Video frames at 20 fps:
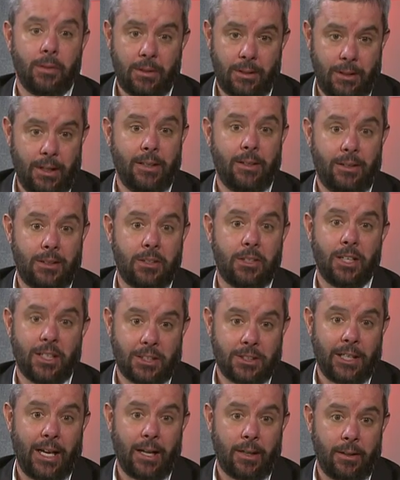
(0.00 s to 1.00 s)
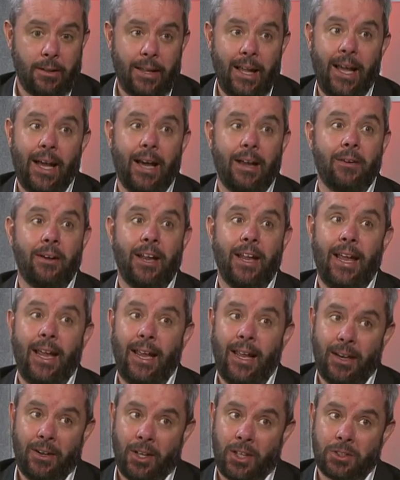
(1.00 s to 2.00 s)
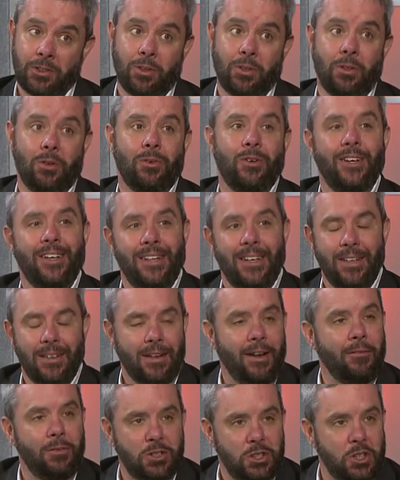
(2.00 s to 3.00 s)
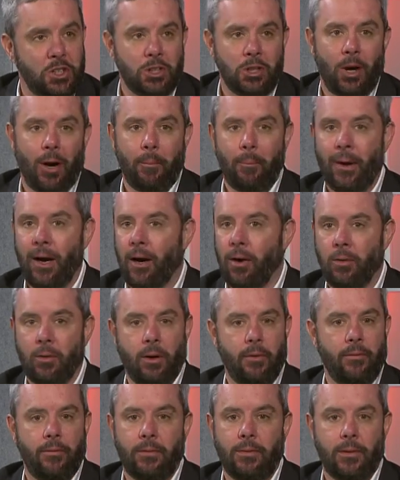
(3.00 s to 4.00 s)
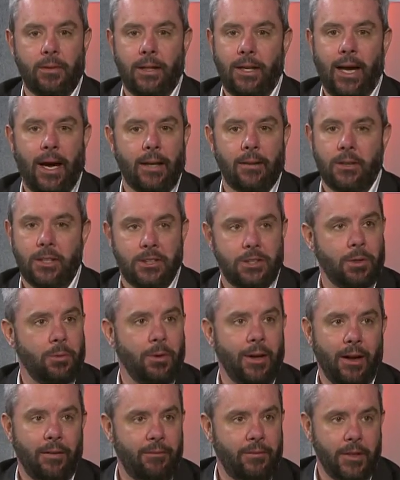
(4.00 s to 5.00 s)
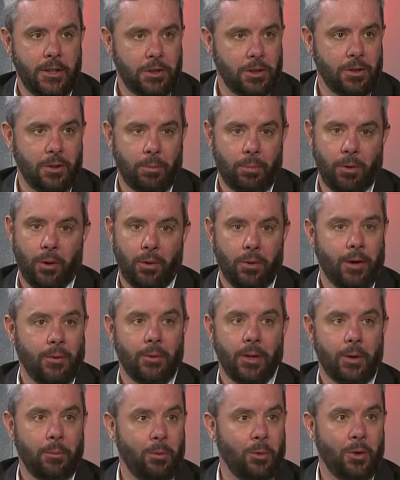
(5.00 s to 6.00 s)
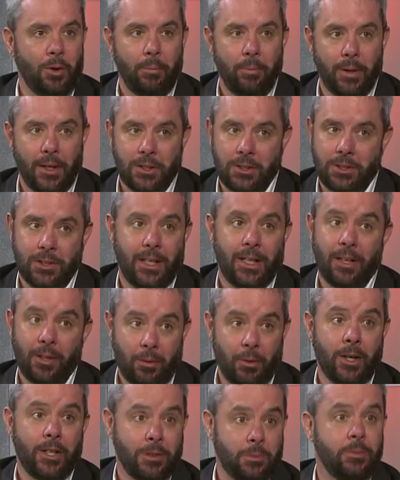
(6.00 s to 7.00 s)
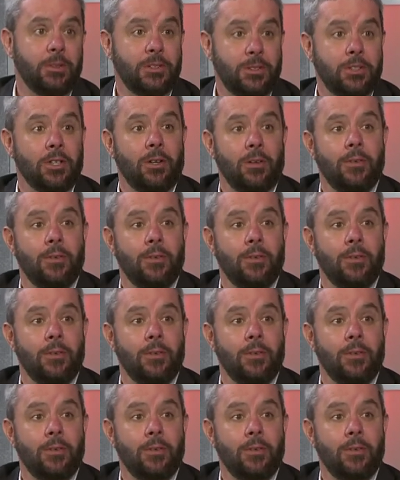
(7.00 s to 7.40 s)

did exactly that, and also leveraged the star power of the athletes that we have featured in the program, like Mookie Betts and Allie Raisman. So.